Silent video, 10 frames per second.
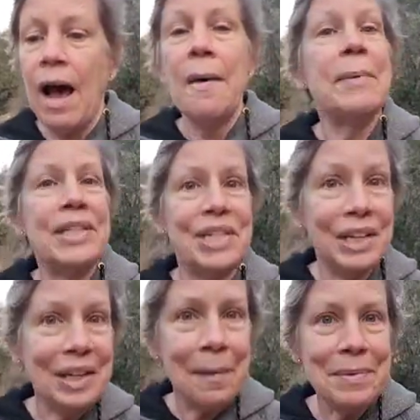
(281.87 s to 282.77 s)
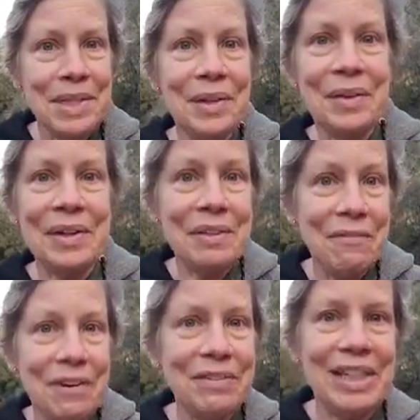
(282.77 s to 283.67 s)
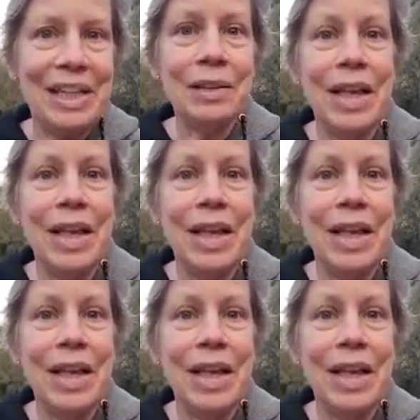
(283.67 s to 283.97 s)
My son comes in on the 15th.